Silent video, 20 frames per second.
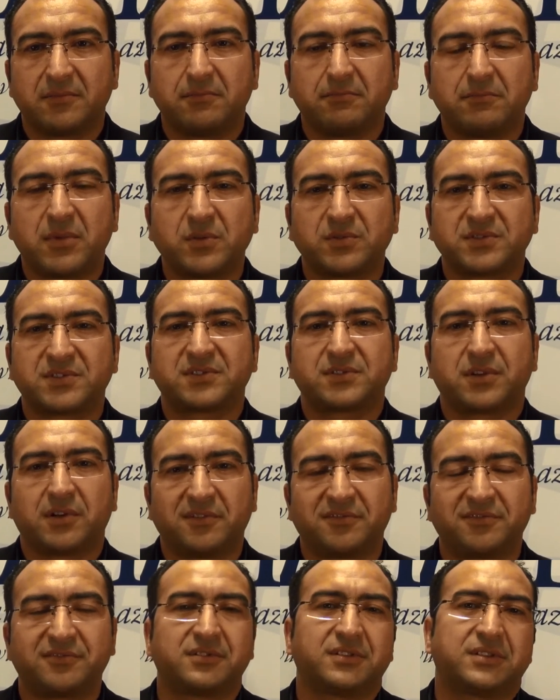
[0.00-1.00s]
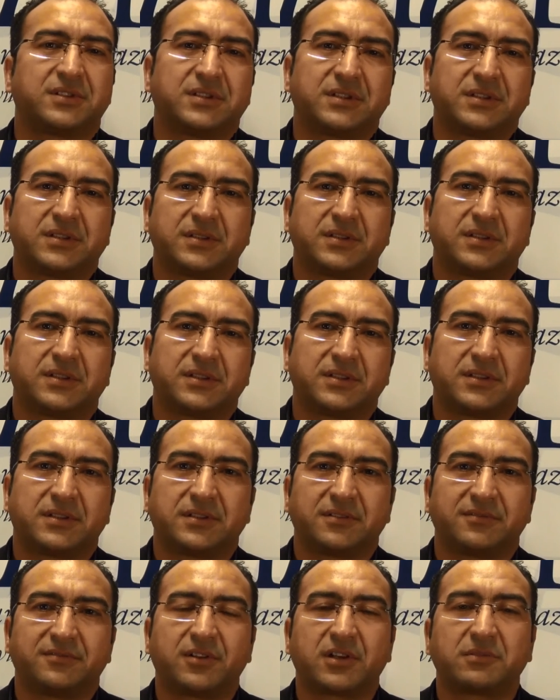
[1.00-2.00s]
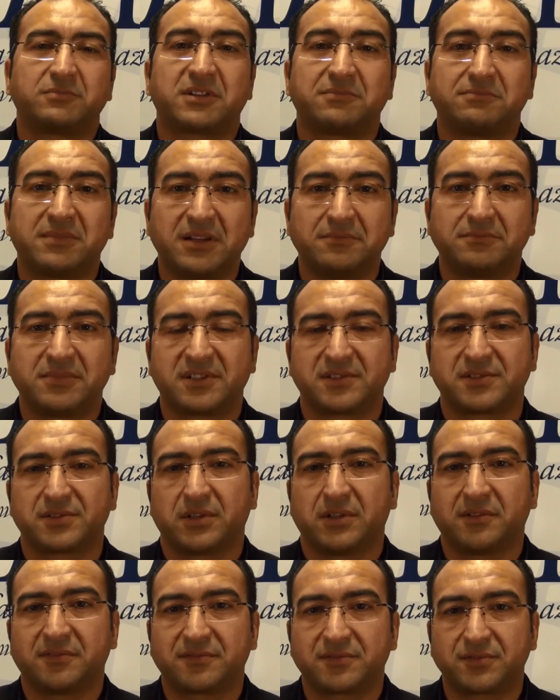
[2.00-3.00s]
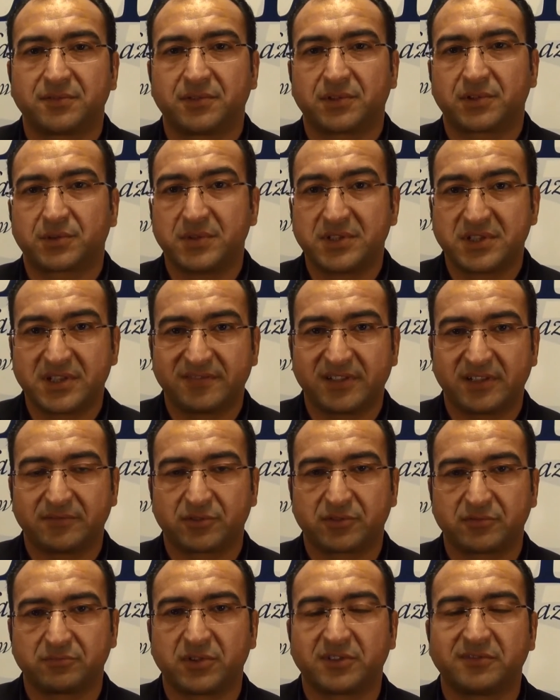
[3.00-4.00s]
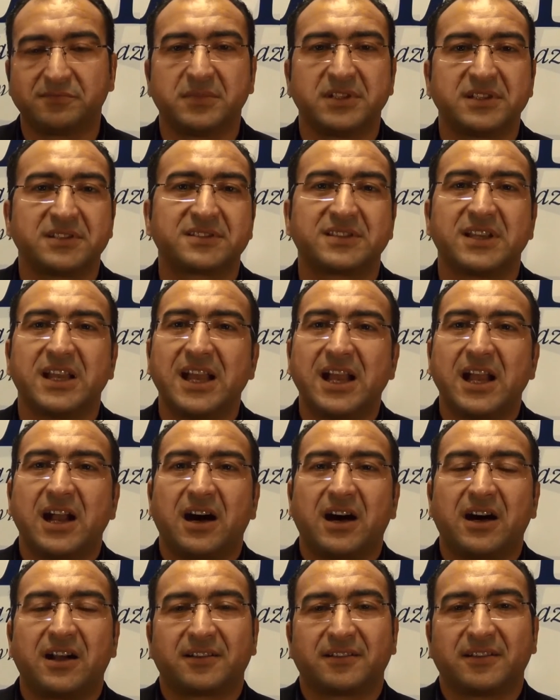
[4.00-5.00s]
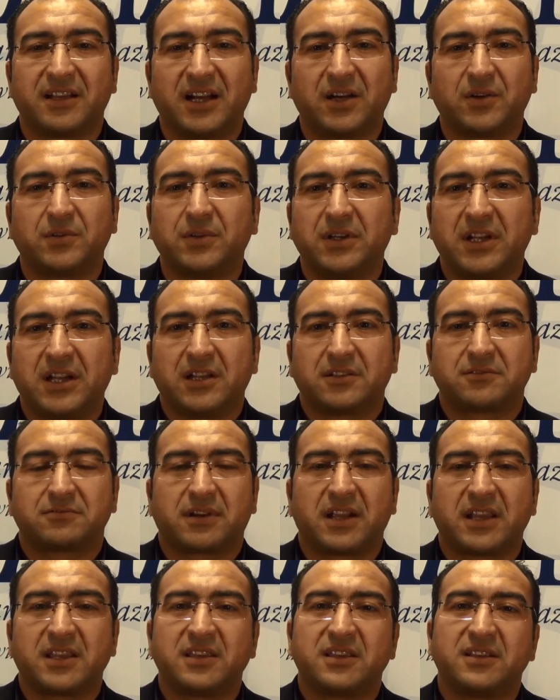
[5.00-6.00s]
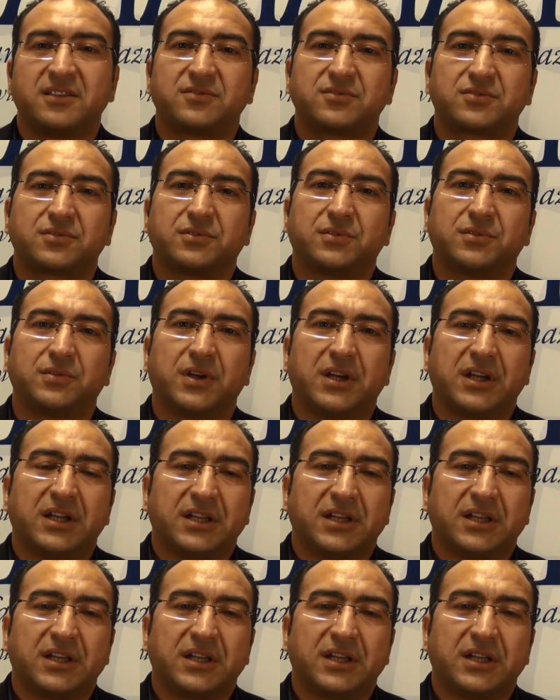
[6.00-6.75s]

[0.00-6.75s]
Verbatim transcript: Most of former members of 20 February movement are now trying to